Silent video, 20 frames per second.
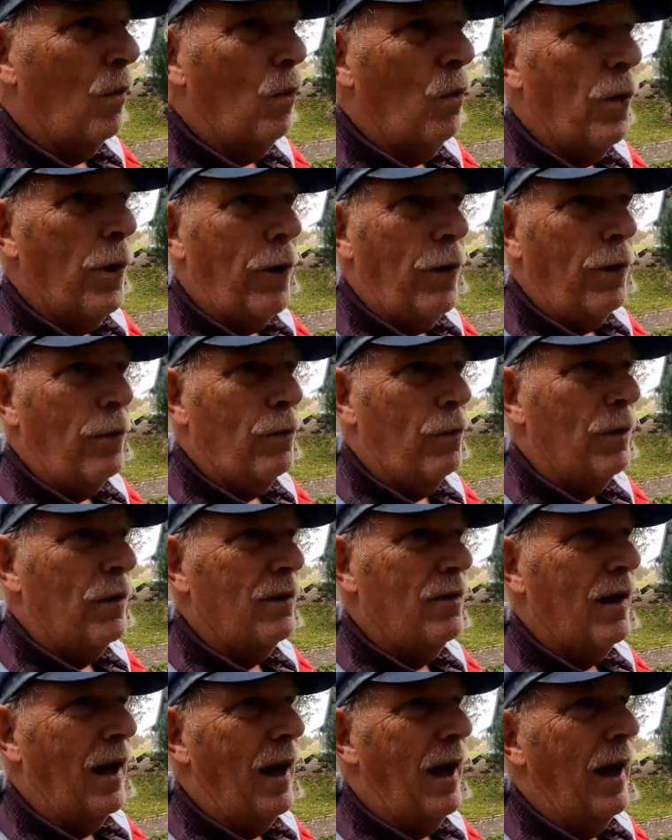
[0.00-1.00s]
the world
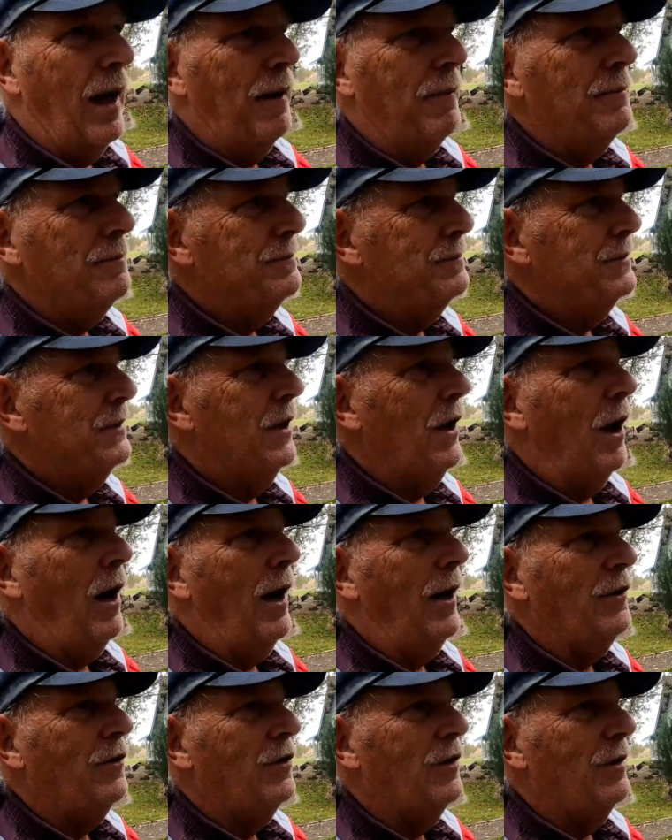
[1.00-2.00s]
was uh,
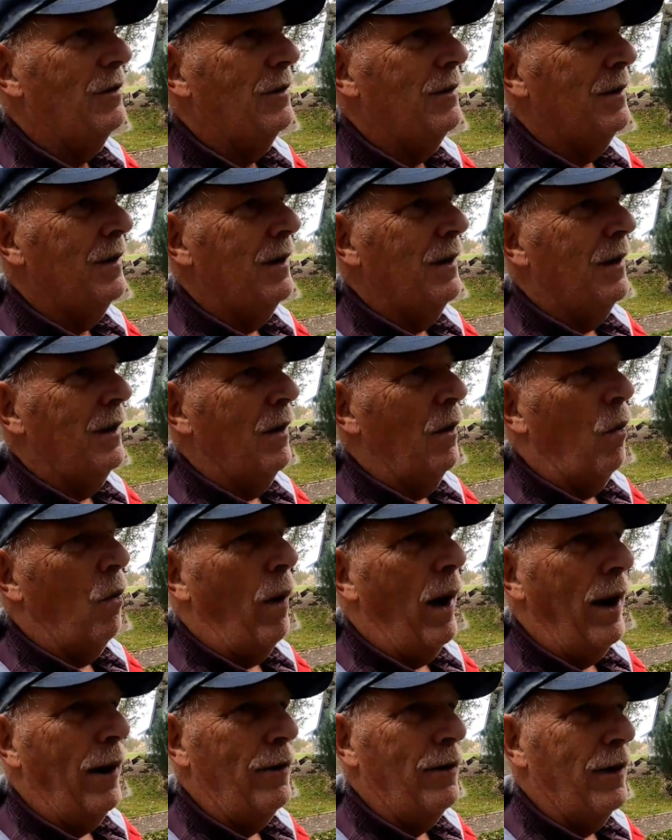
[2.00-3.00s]
gosh
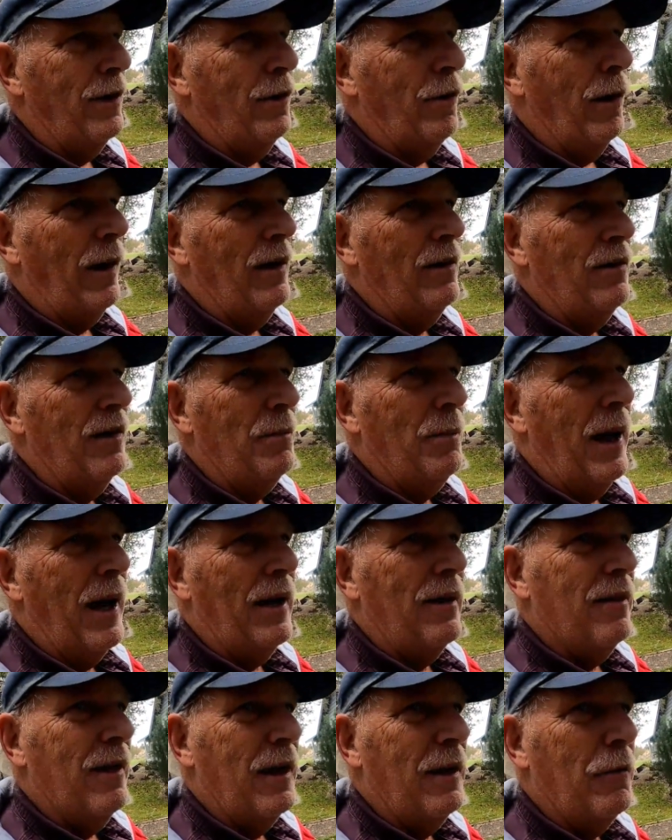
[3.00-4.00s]
wild and crazy
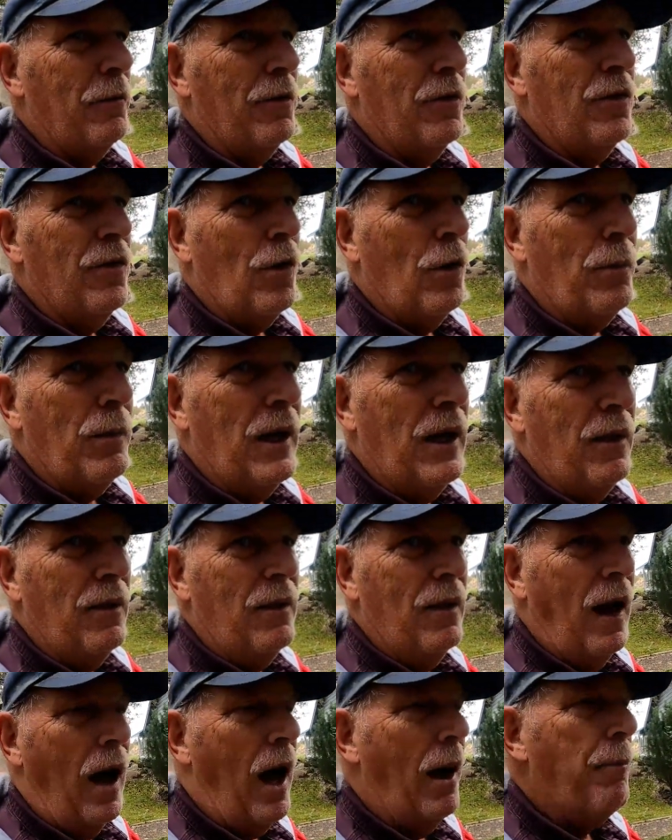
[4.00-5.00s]
back then there were so
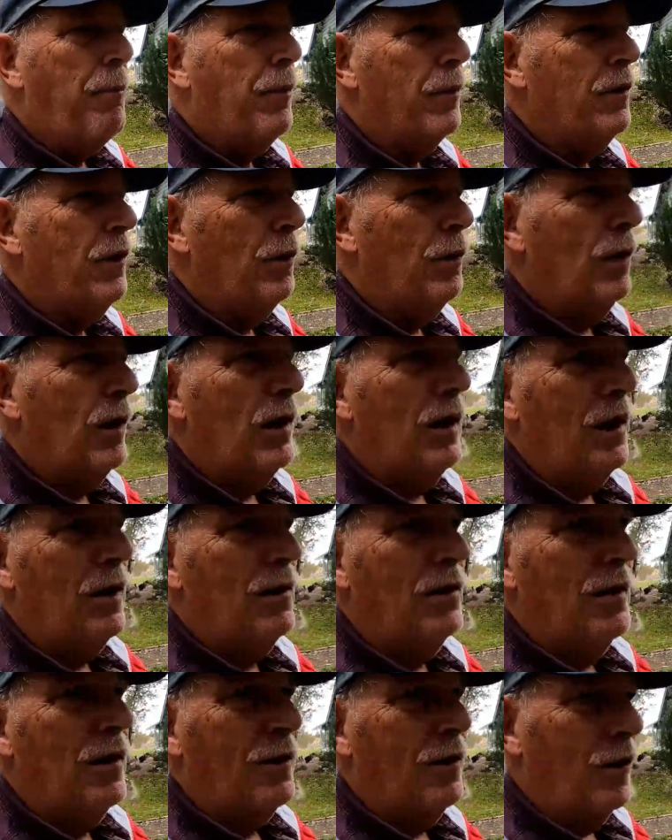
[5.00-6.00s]
many
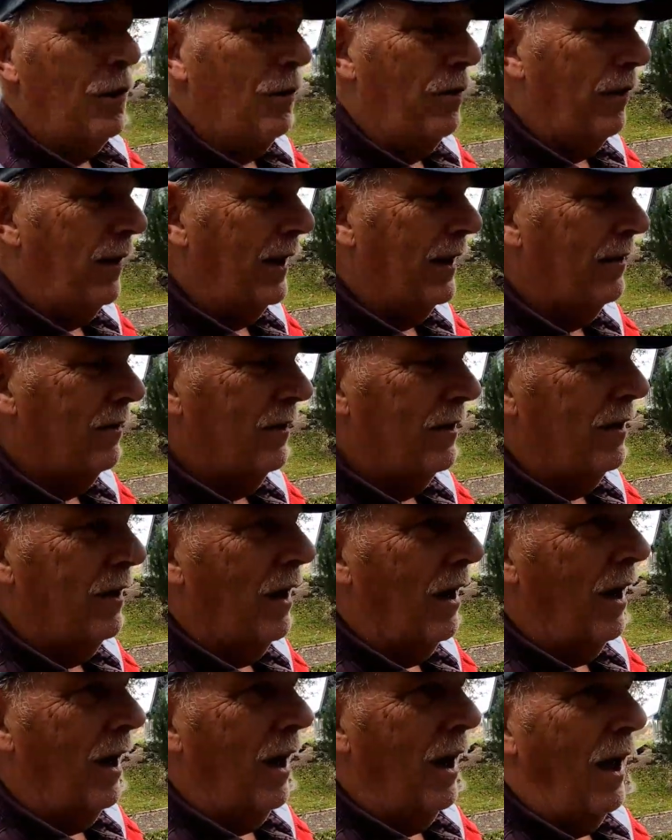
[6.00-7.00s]
opportunities to do things
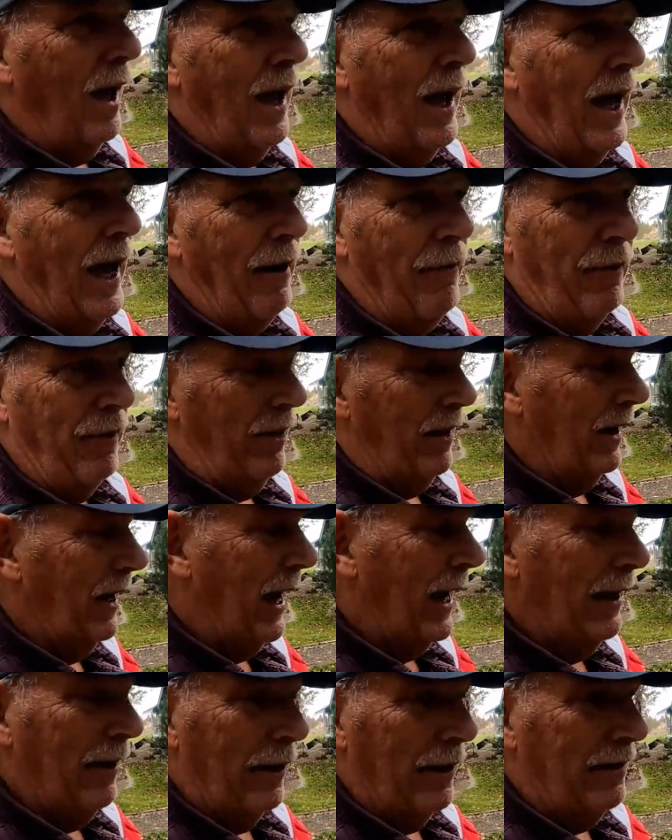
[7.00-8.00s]
and
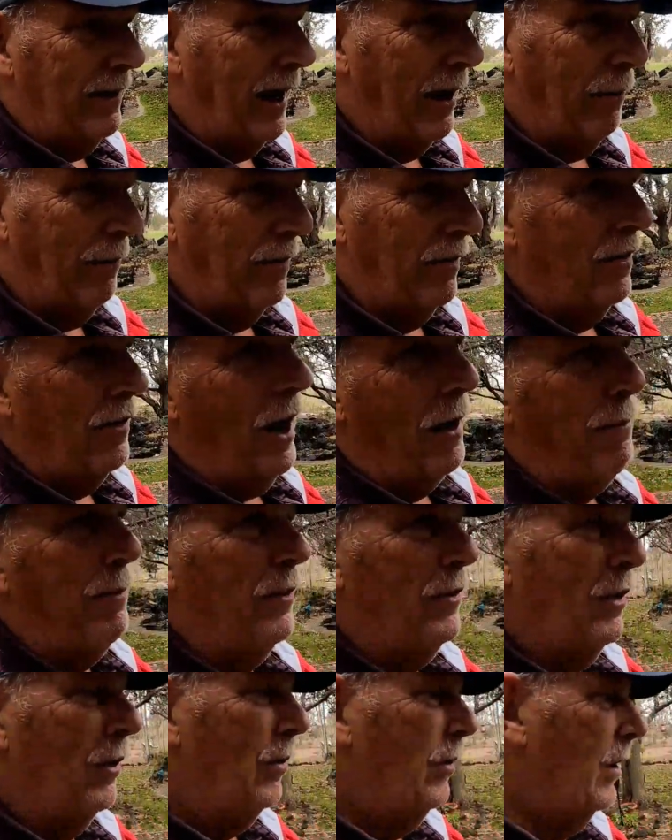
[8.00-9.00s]
everything i looked at was an
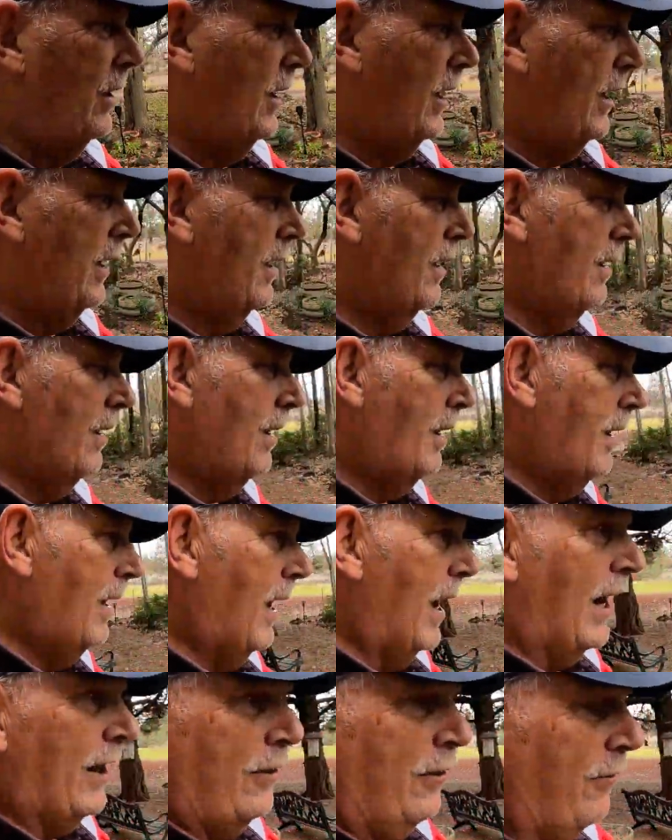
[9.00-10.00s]
opportunity
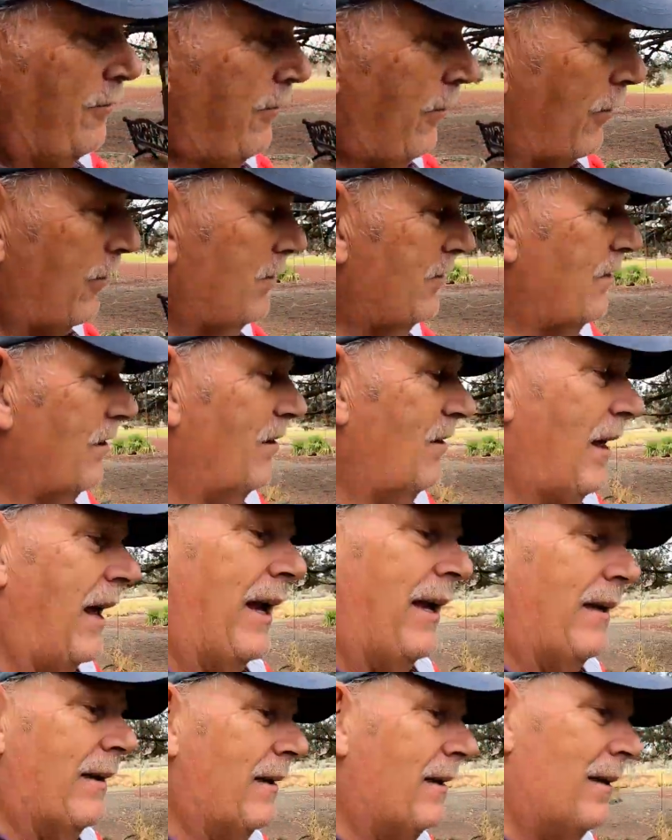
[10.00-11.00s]
other folks just
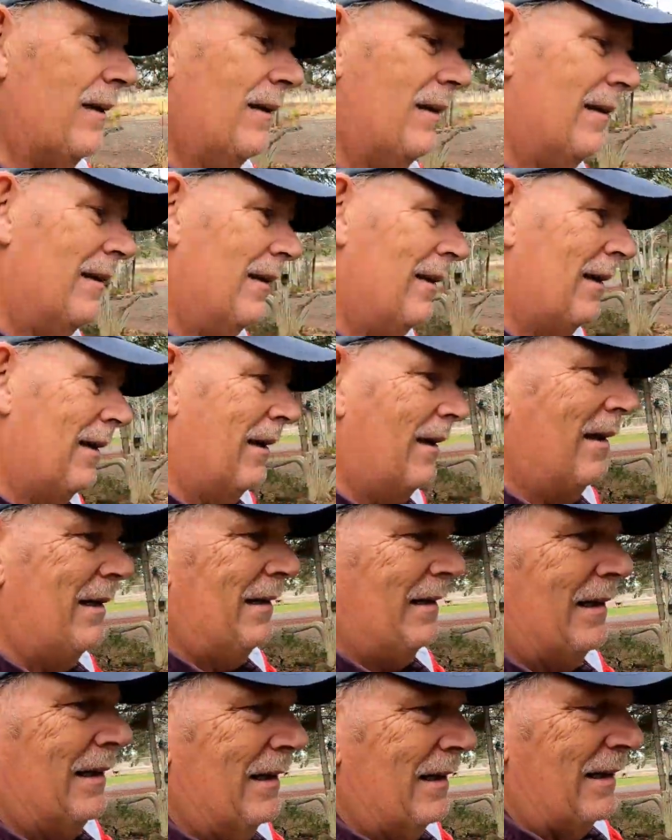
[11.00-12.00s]
like
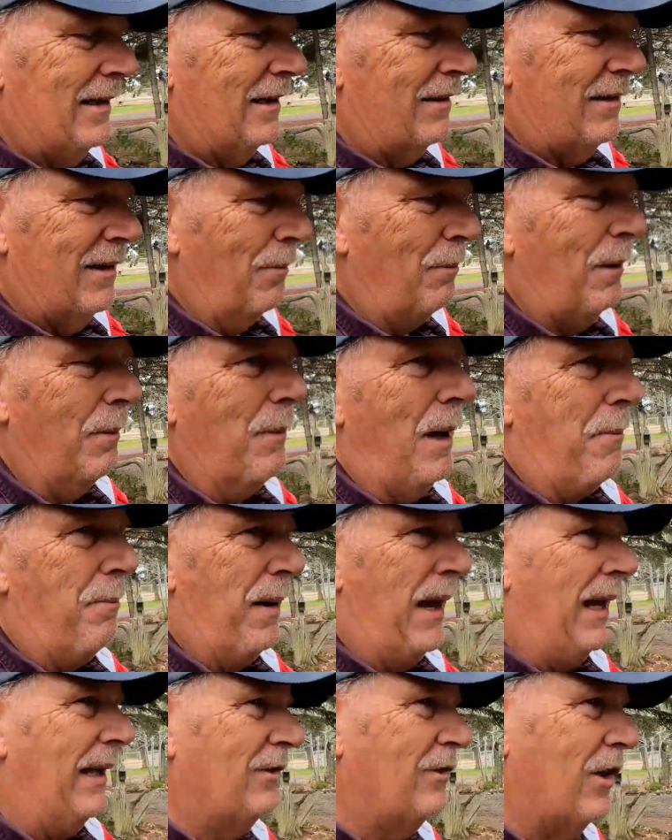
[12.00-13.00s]
eh, just give me
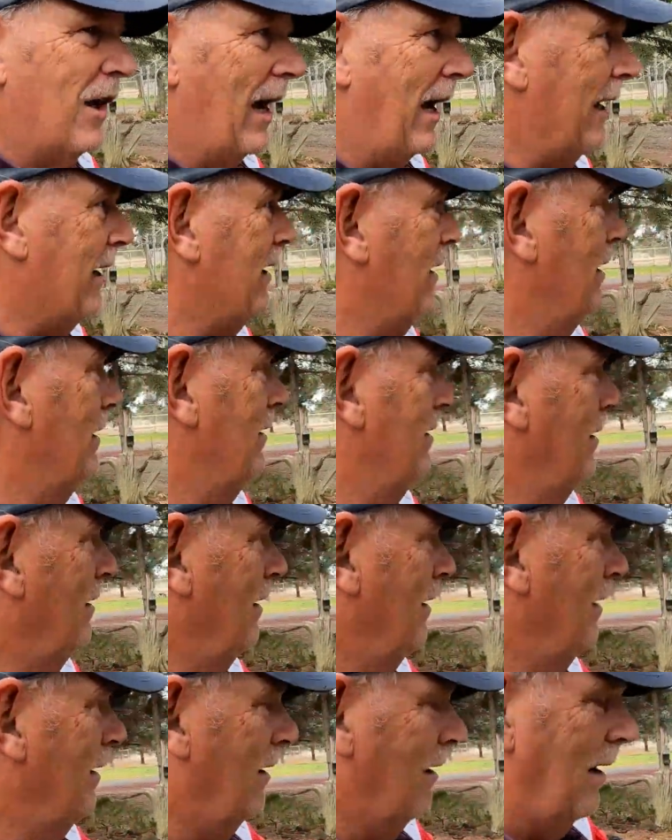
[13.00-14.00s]
my paycheck
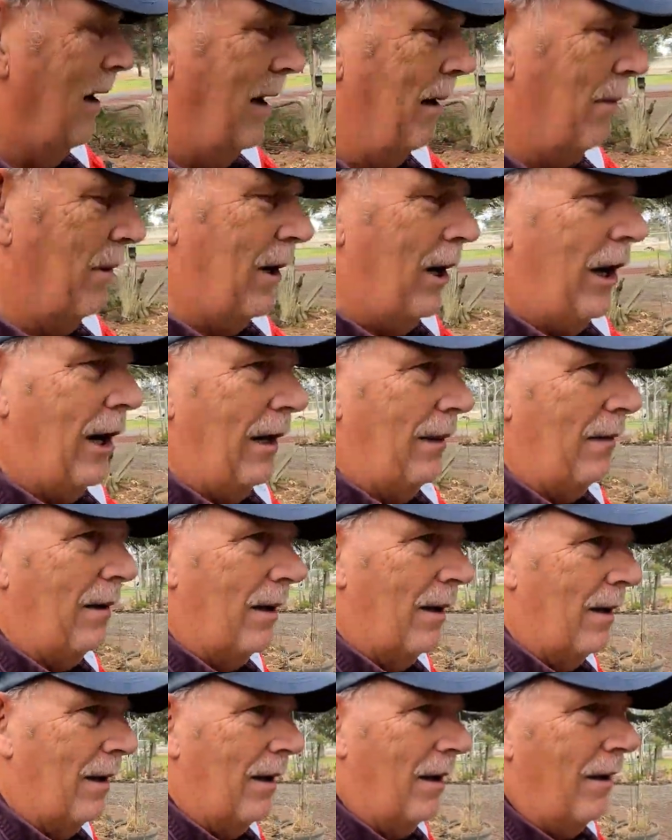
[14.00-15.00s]
i'm good